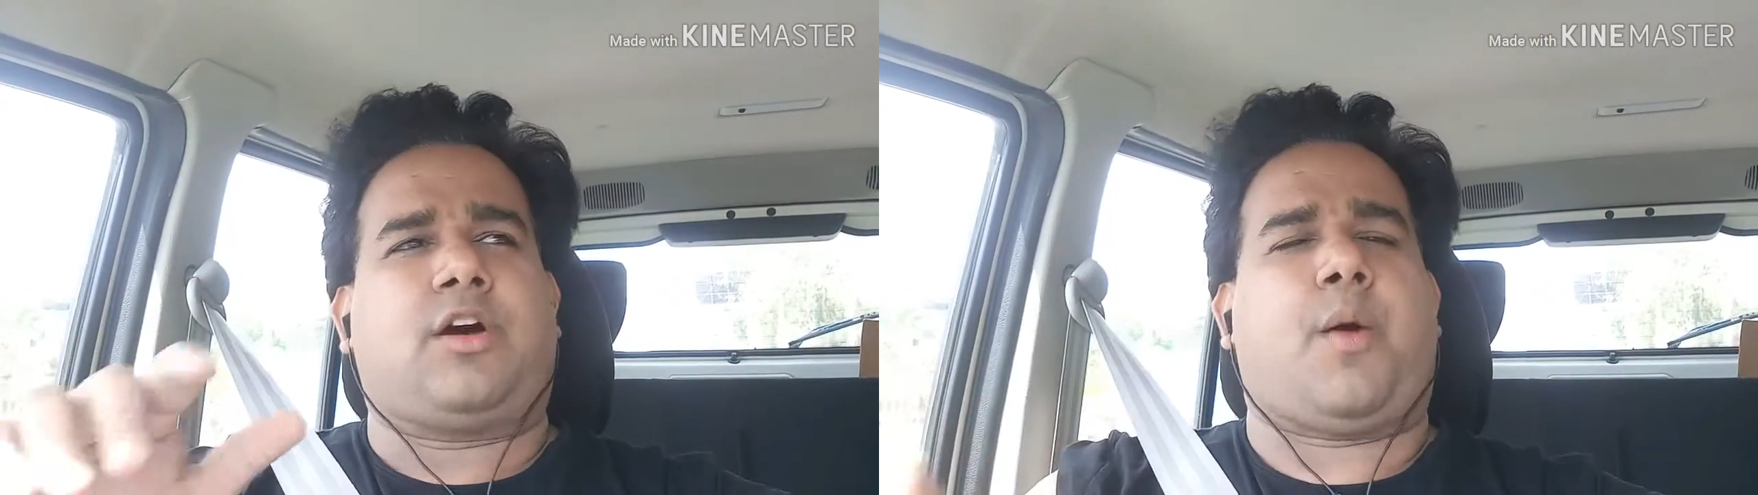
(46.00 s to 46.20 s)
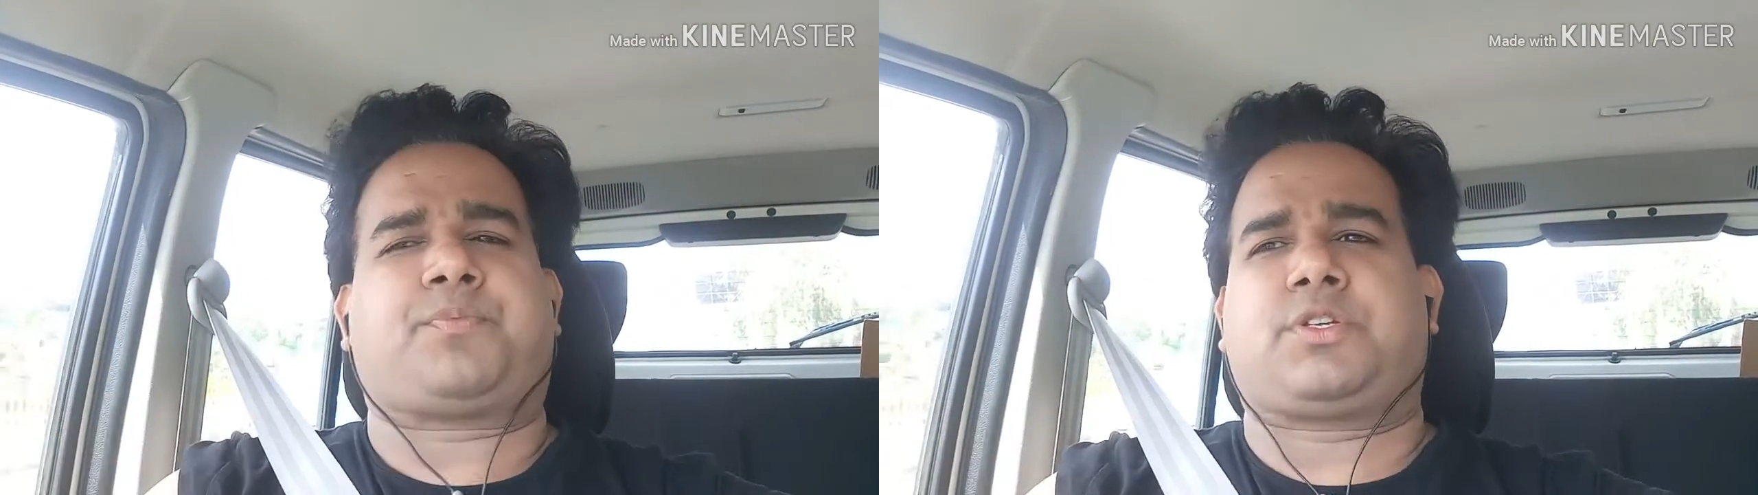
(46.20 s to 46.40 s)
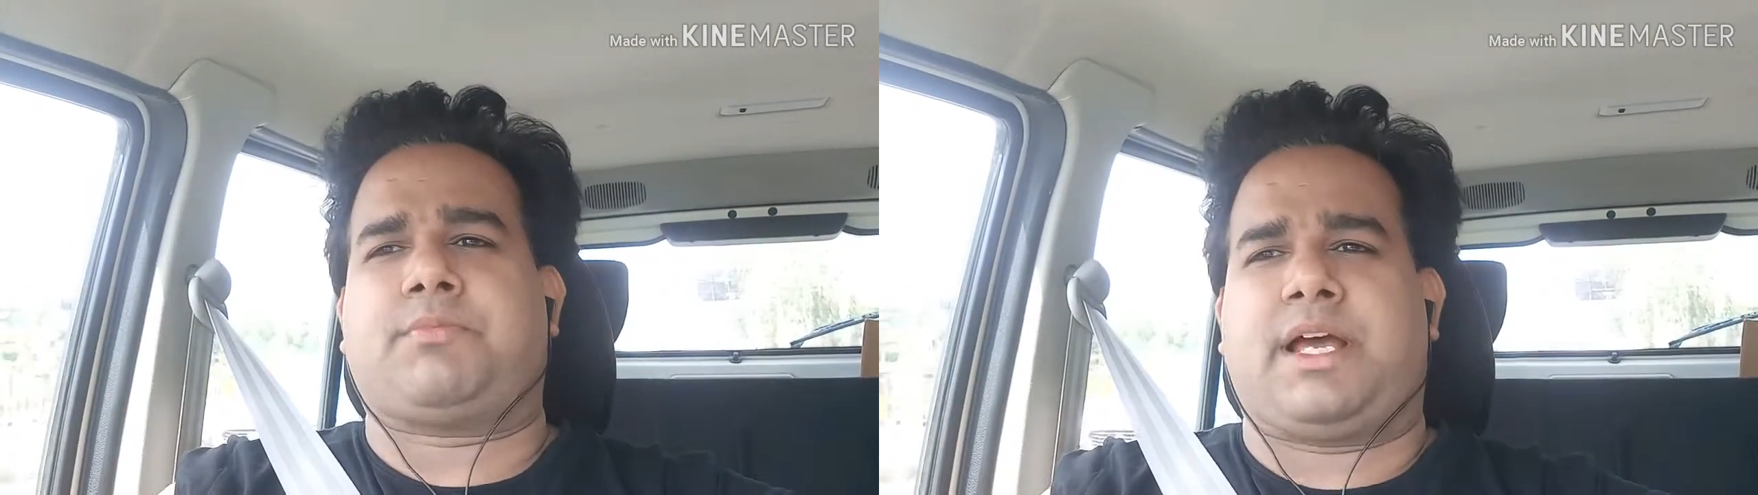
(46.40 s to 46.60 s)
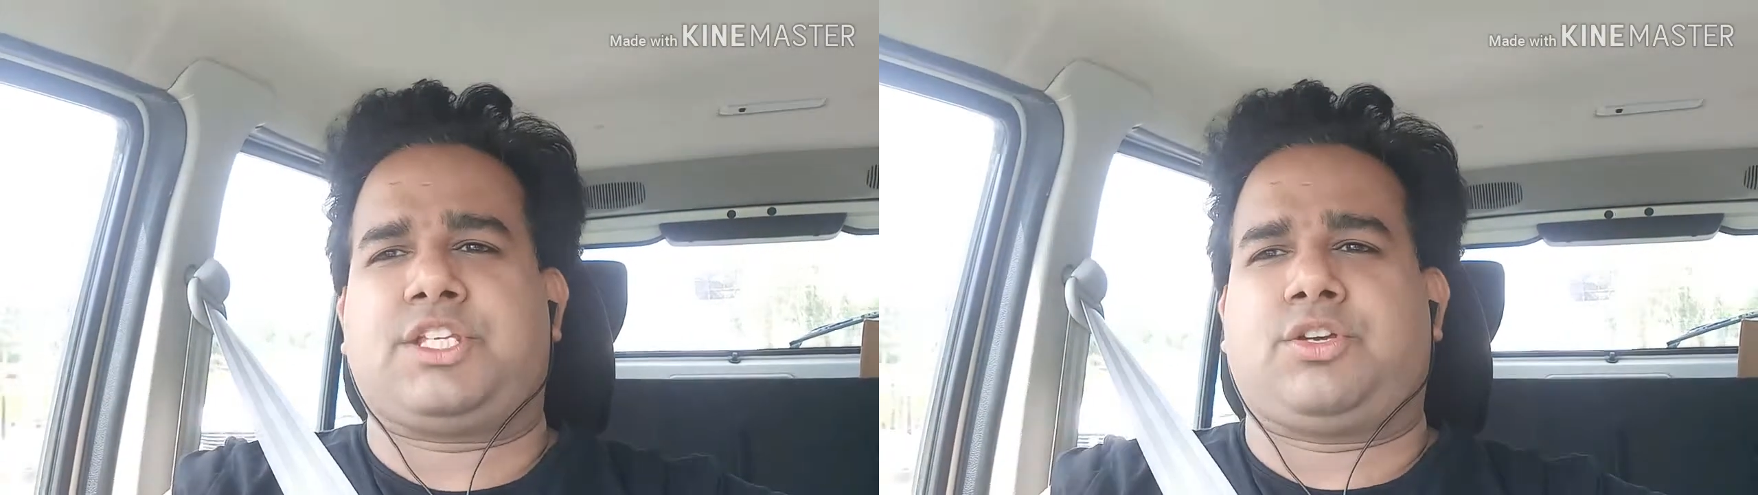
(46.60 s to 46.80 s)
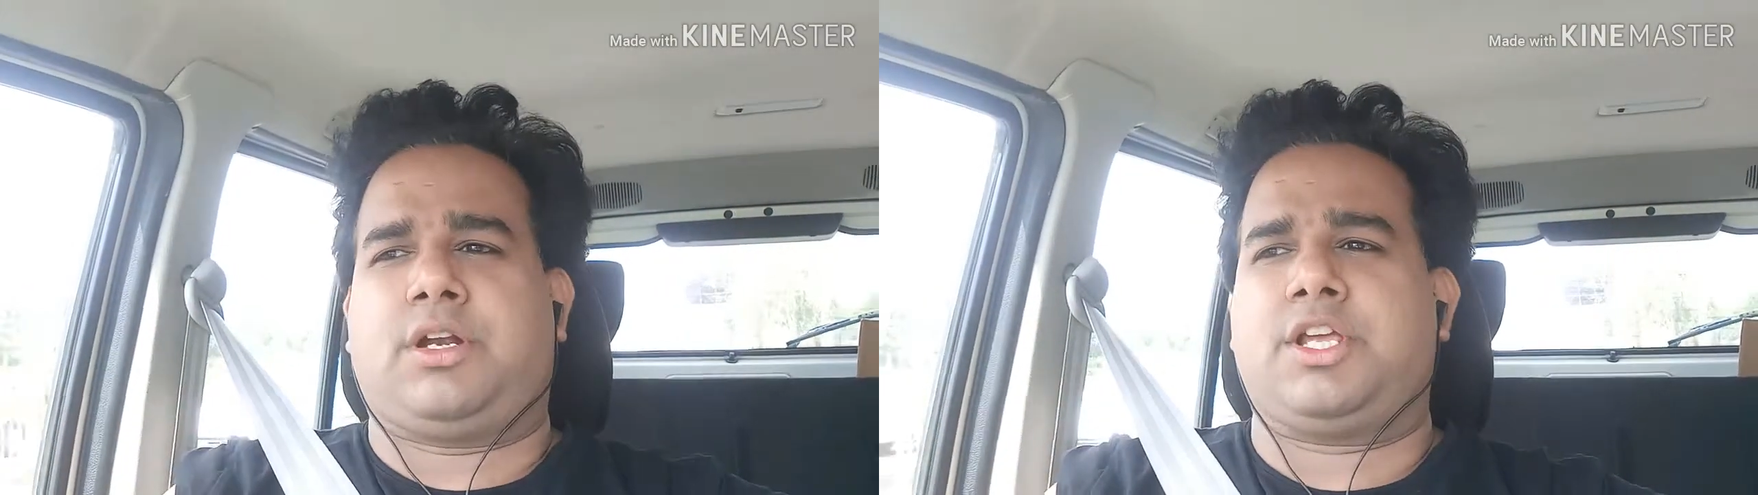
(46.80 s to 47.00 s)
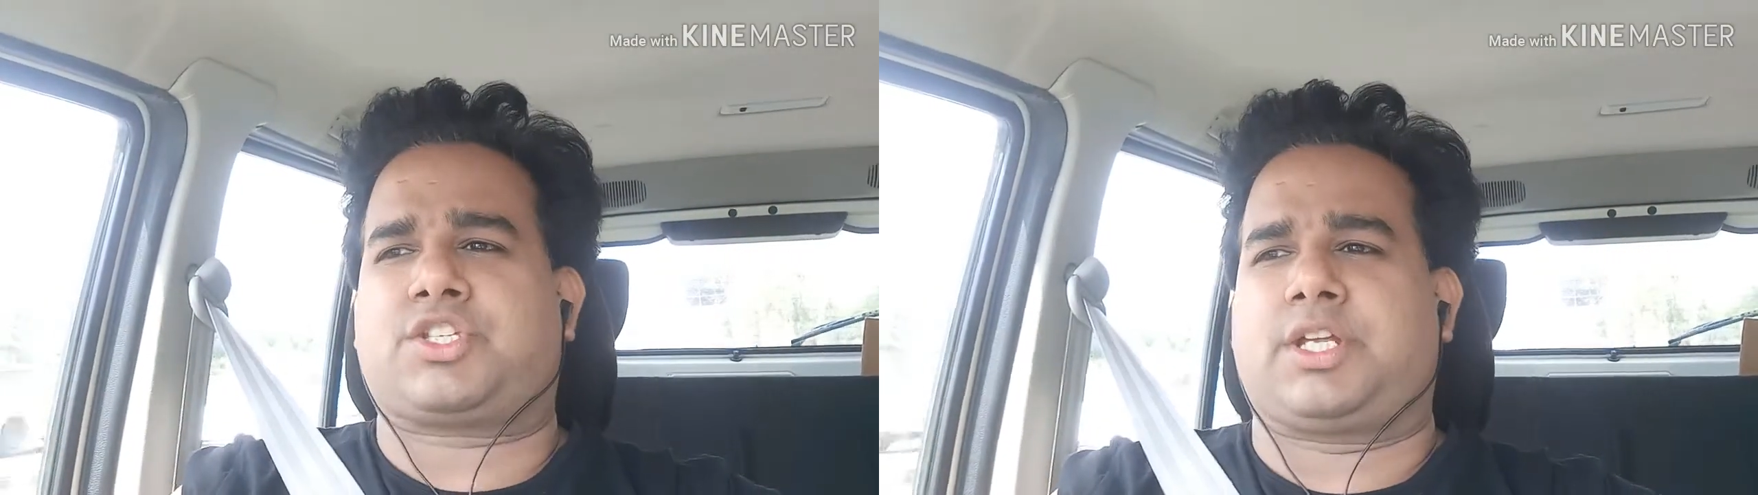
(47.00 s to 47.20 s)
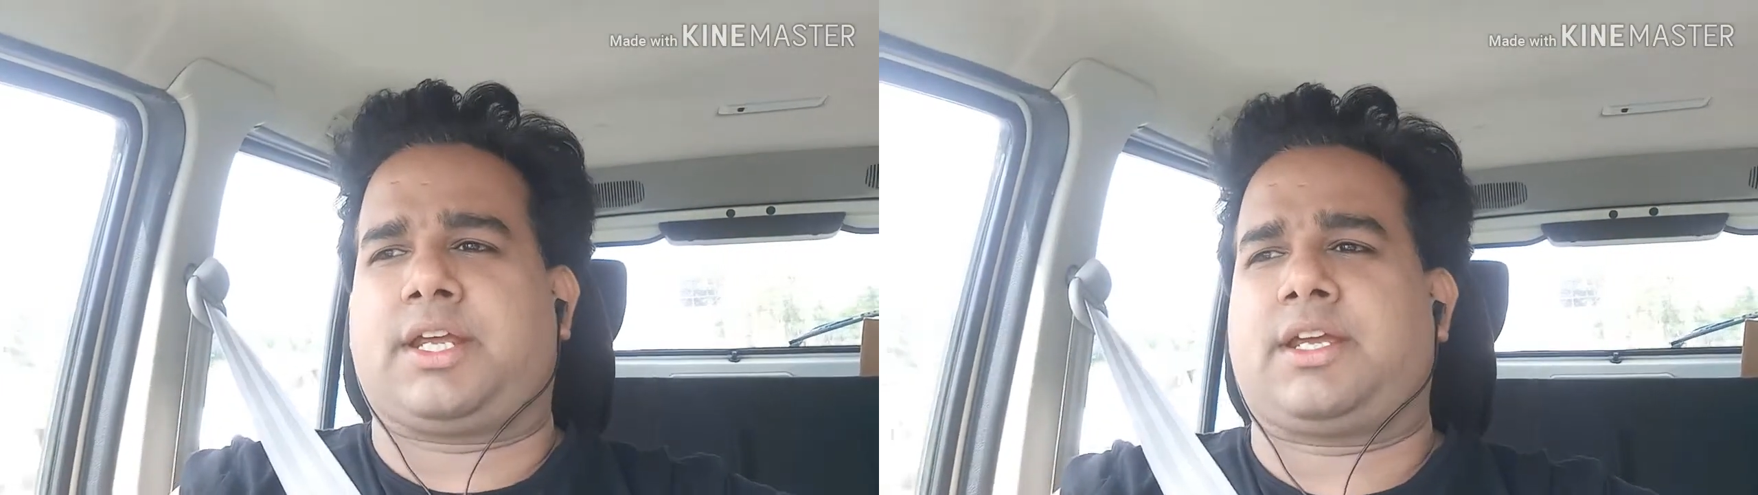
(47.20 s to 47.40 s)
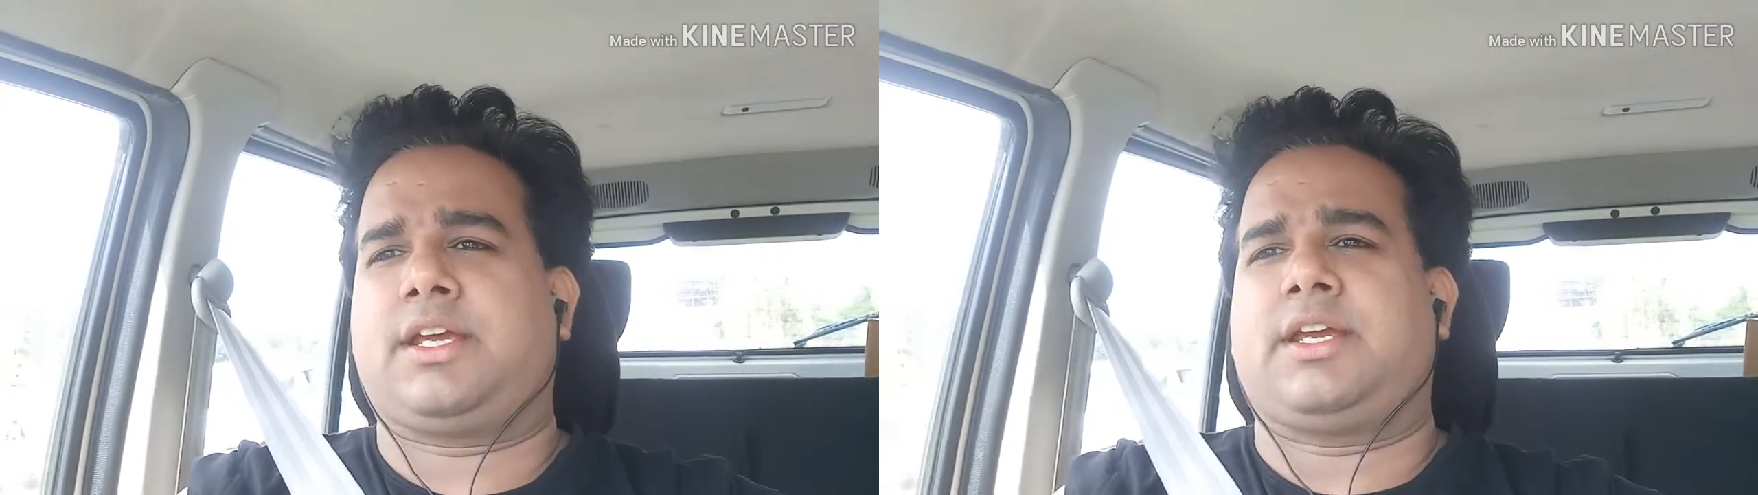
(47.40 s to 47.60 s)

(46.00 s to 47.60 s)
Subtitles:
optimize your listing